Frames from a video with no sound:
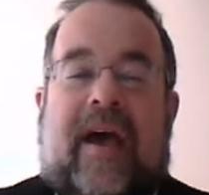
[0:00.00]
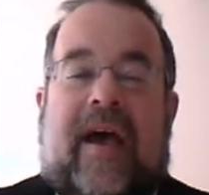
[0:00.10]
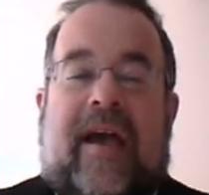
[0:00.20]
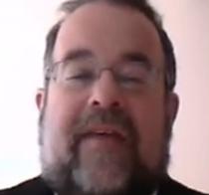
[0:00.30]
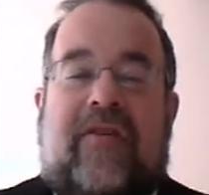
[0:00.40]

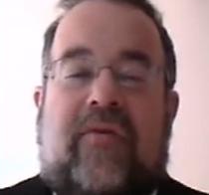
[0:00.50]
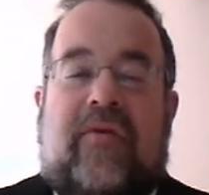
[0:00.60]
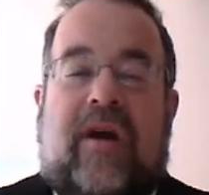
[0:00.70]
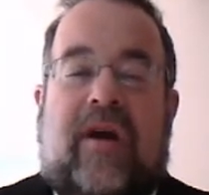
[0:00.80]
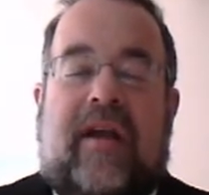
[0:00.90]
if
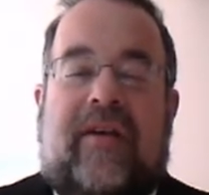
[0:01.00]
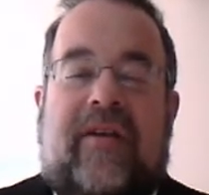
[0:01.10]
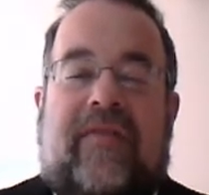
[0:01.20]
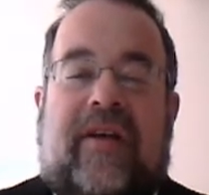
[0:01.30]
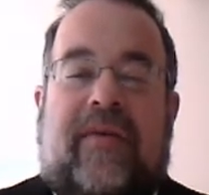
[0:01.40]

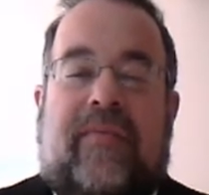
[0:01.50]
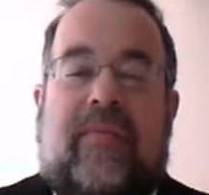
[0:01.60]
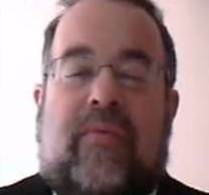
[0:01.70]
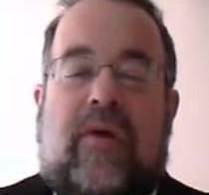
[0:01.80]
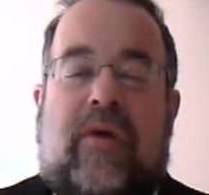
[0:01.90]

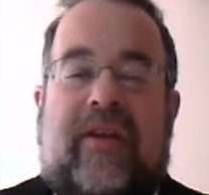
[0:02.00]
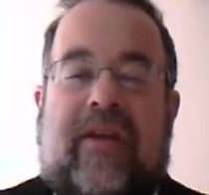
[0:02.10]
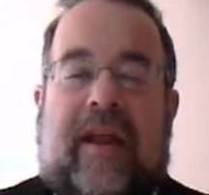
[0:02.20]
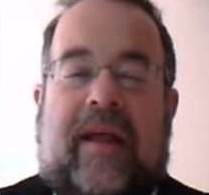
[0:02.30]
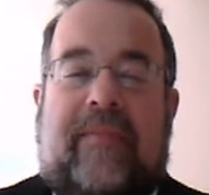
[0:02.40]
a woman is
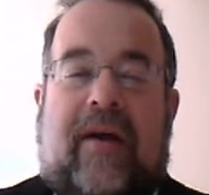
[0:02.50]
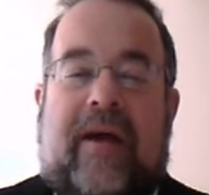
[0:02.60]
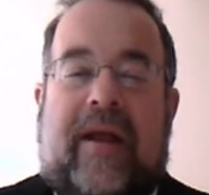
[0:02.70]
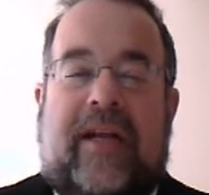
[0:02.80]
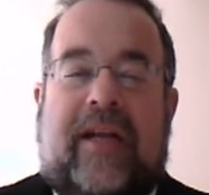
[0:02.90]
getting
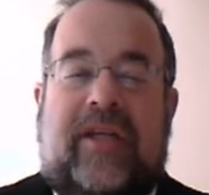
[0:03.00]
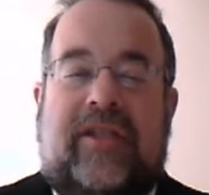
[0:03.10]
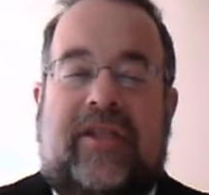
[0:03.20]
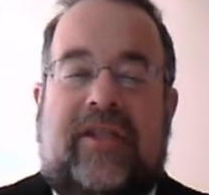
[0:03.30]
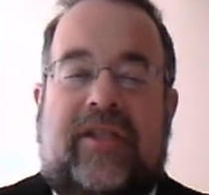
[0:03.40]
married and
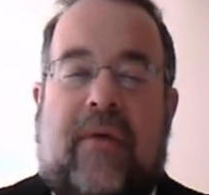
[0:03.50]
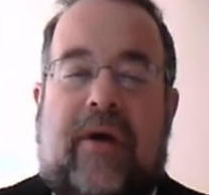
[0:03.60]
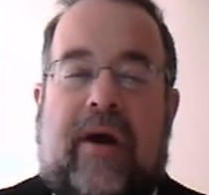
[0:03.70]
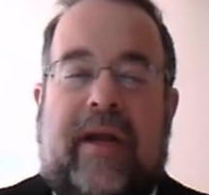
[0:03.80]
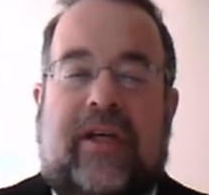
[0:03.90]
she's not
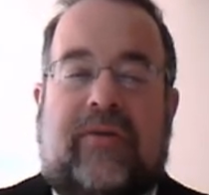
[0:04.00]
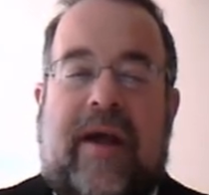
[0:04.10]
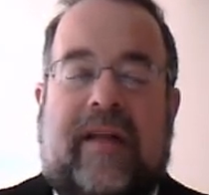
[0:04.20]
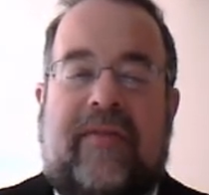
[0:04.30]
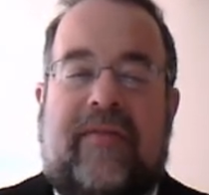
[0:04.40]
wearing an
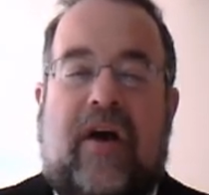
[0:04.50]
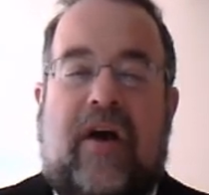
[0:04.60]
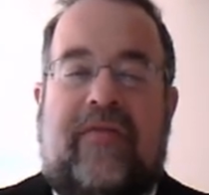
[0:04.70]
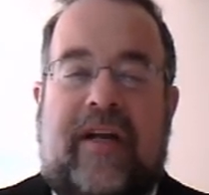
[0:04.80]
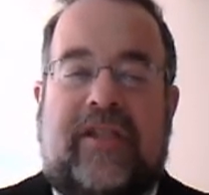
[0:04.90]
attractive
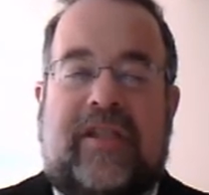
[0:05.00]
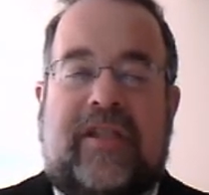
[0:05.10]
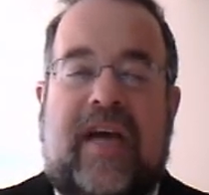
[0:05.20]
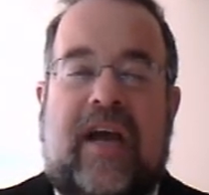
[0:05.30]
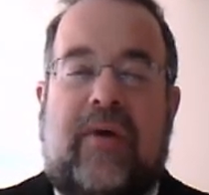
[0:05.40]
outfit and she
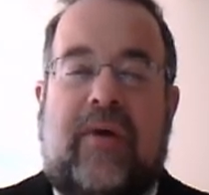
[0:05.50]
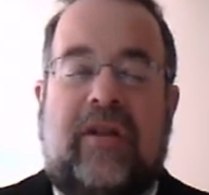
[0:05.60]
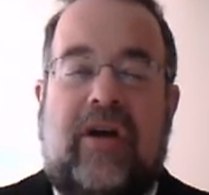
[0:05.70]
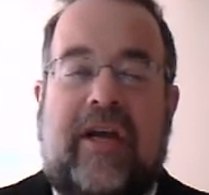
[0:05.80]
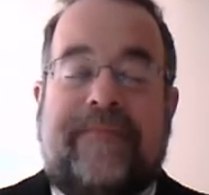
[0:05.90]
says, how do I
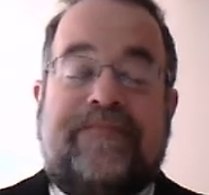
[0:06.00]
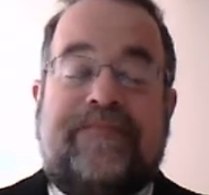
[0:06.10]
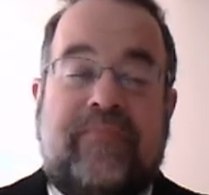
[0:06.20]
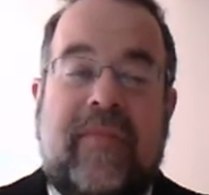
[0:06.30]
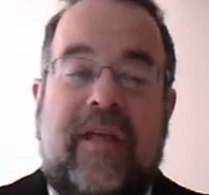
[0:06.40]
look?
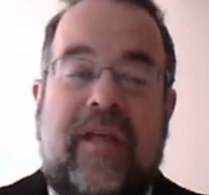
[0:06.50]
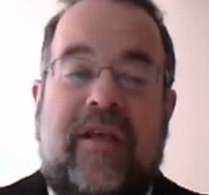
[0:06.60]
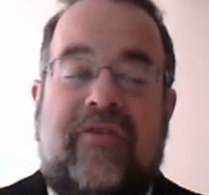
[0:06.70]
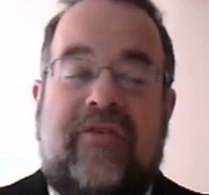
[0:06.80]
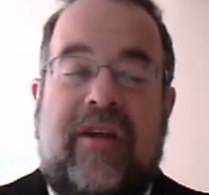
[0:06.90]

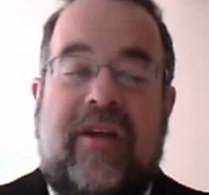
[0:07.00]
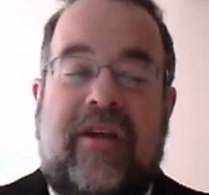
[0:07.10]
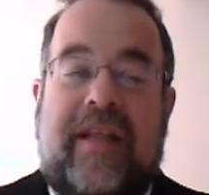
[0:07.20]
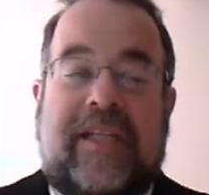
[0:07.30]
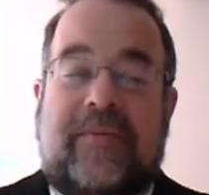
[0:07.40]
You're
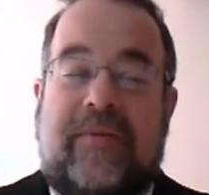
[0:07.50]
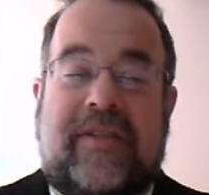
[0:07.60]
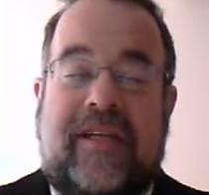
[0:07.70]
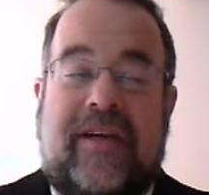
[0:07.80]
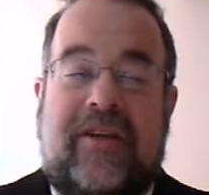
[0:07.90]
still not supposed
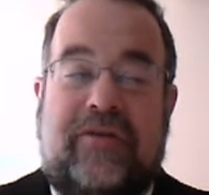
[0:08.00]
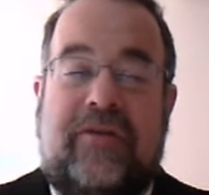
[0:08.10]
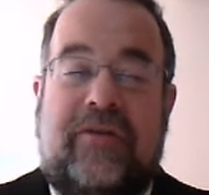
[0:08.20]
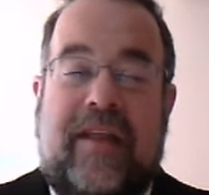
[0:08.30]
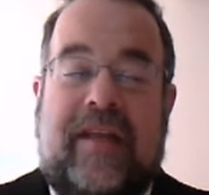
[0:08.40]
to tell the
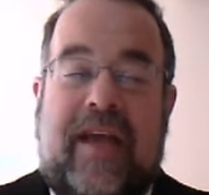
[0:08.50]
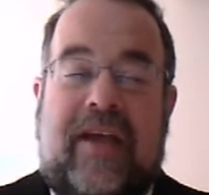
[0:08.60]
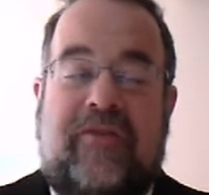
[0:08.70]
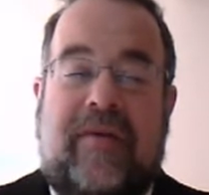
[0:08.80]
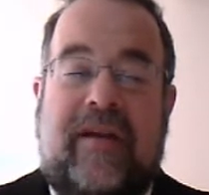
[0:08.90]
truth in that
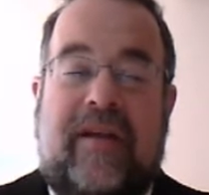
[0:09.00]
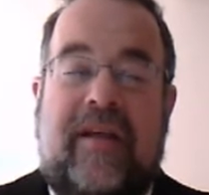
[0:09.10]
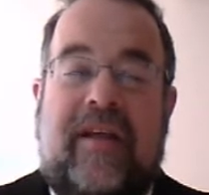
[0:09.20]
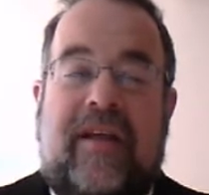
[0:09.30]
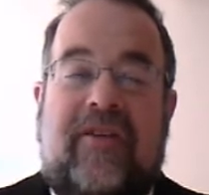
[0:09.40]
case, but
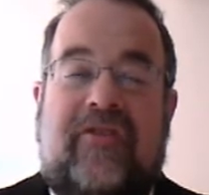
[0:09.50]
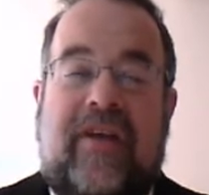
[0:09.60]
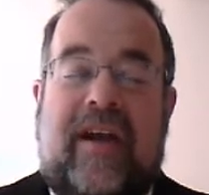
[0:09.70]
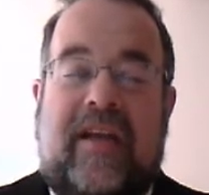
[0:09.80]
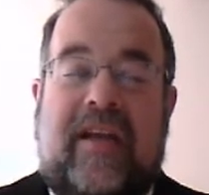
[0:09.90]

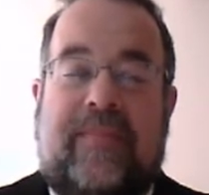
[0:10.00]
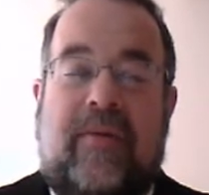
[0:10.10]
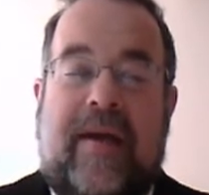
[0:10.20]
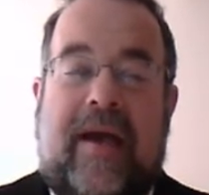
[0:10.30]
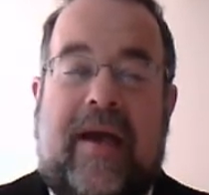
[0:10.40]
say it in a
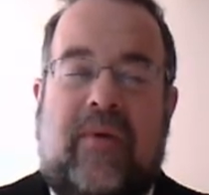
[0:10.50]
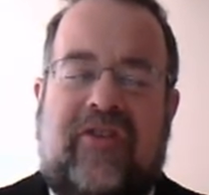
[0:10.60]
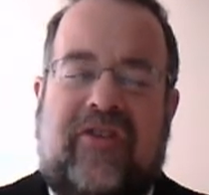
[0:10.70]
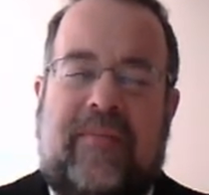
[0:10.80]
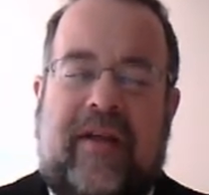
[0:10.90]
diplomatic way,
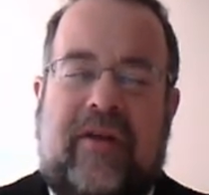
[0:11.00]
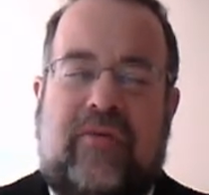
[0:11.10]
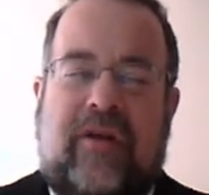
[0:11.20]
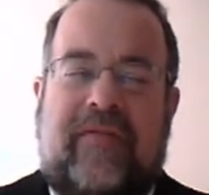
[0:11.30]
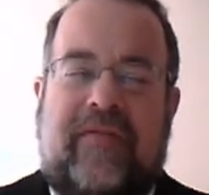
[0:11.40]
something that
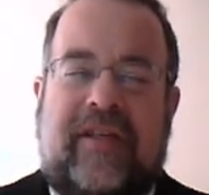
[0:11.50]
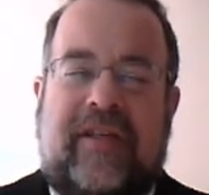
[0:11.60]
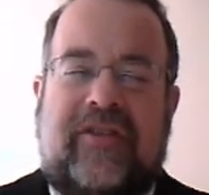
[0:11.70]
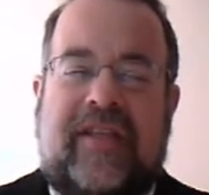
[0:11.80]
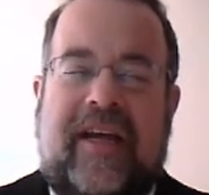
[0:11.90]
all of us
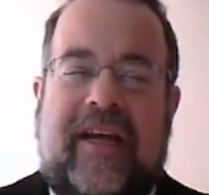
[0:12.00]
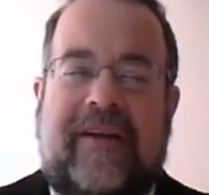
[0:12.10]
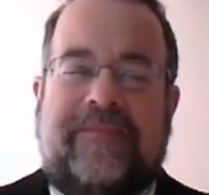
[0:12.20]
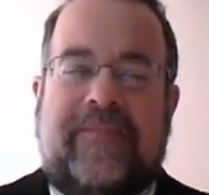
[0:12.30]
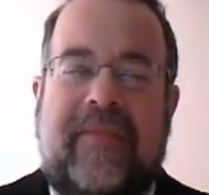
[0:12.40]

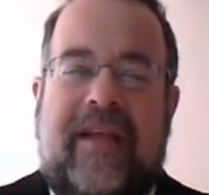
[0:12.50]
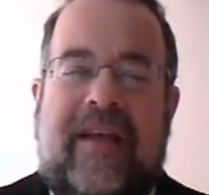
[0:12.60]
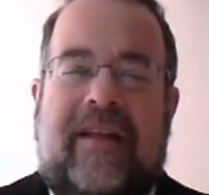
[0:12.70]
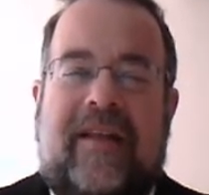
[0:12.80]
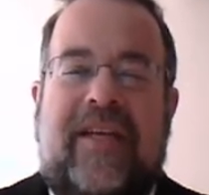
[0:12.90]
understand.
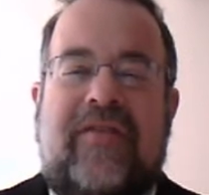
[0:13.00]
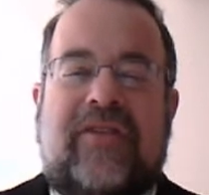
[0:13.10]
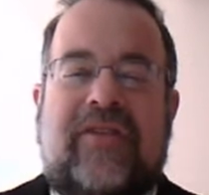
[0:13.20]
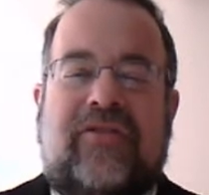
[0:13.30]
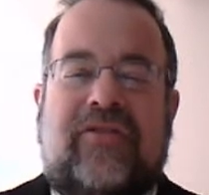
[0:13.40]
There's
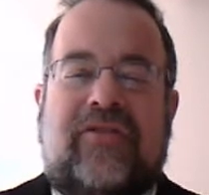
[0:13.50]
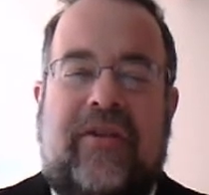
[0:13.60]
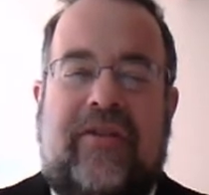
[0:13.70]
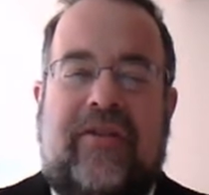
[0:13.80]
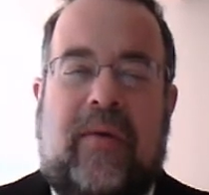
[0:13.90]
even a story in
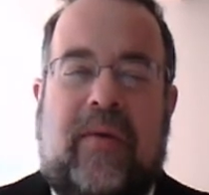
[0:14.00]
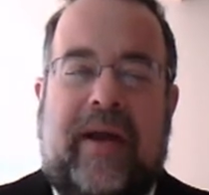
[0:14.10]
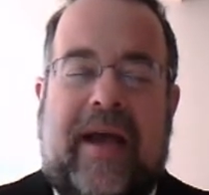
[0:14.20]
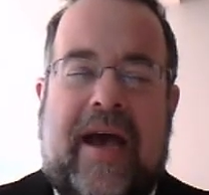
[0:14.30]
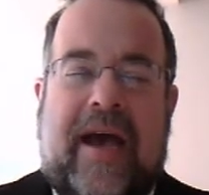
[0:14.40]
the Torah where
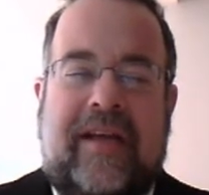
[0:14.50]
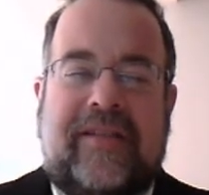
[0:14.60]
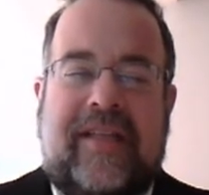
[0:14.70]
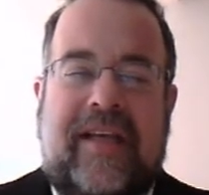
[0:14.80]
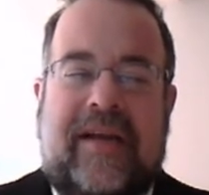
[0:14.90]
God
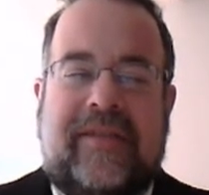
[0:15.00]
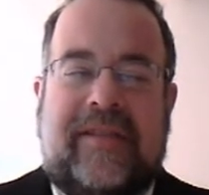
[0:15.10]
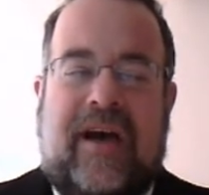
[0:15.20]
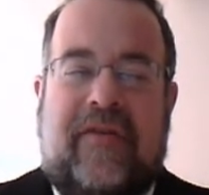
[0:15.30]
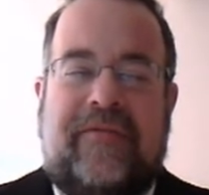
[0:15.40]
does that
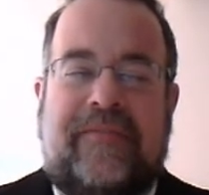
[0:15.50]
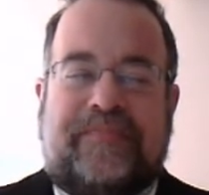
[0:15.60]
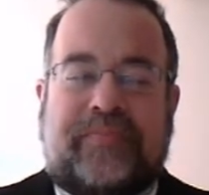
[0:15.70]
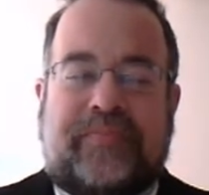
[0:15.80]
himself.